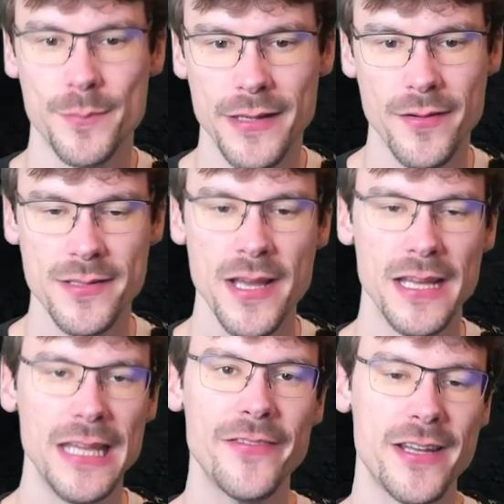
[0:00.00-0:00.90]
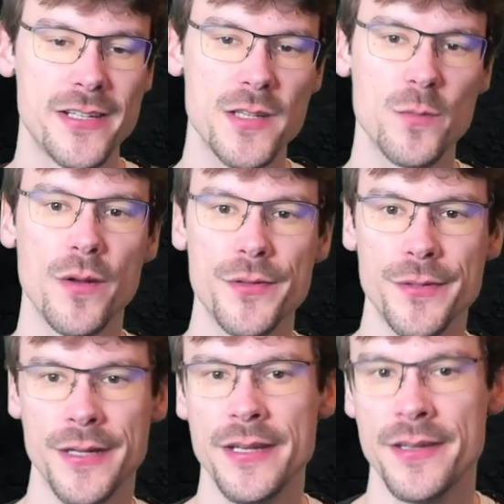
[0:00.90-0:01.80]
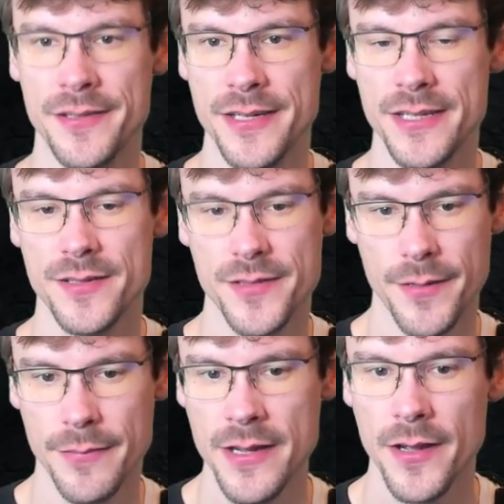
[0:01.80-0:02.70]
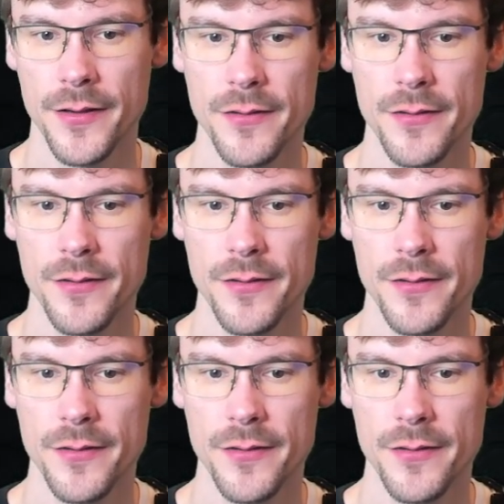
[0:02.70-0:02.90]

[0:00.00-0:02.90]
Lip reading: because if I just want to hit this dummy,